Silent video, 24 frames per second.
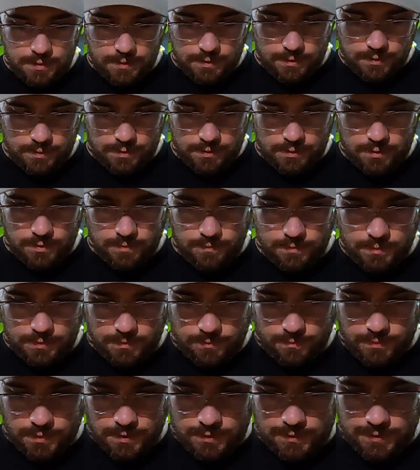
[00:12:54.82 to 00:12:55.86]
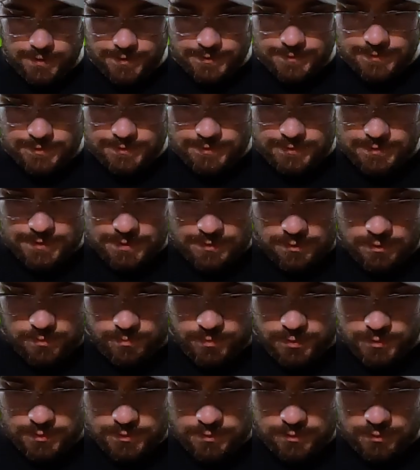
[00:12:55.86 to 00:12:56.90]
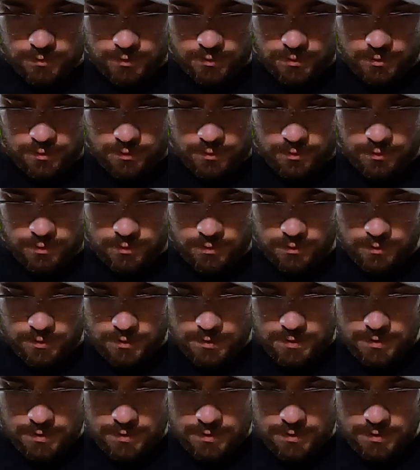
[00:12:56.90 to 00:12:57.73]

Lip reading: But let's send a Berserker